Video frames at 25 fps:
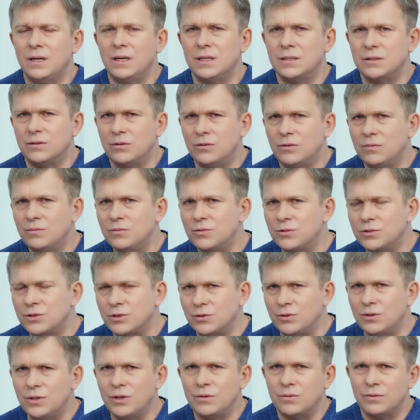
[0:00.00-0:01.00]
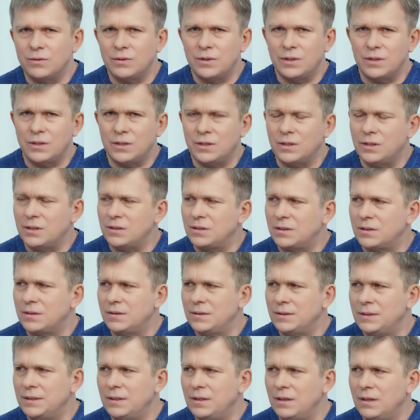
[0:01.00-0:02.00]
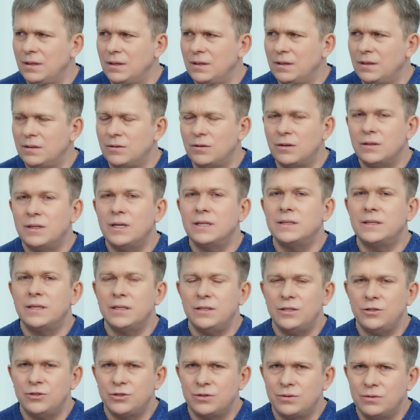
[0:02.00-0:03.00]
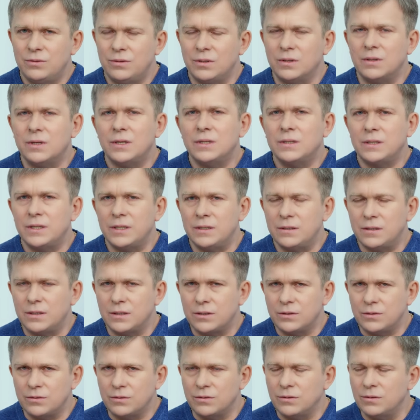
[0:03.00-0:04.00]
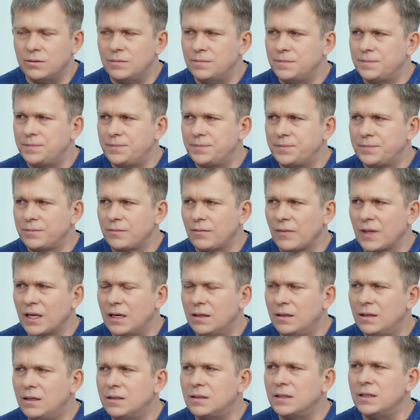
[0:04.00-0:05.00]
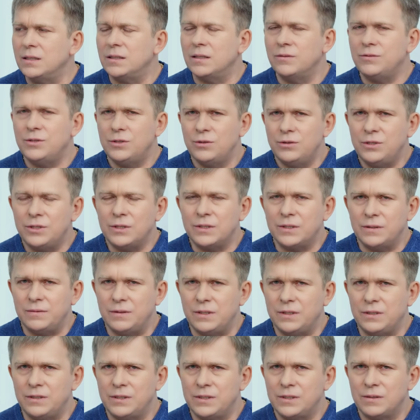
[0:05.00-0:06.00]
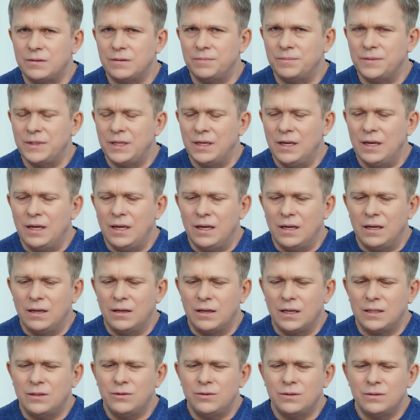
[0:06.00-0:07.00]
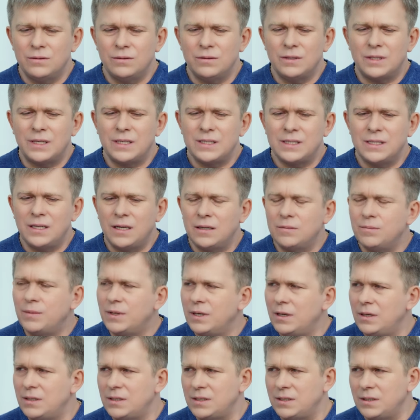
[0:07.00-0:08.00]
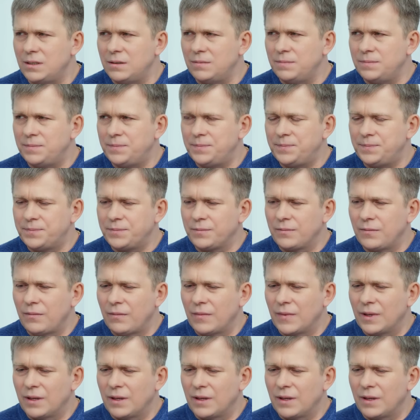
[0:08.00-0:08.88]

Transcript: about what AllatRa is. But AllatRa is not a what, AllatRa is a who. AllatRa is all of humanity, it is diverse,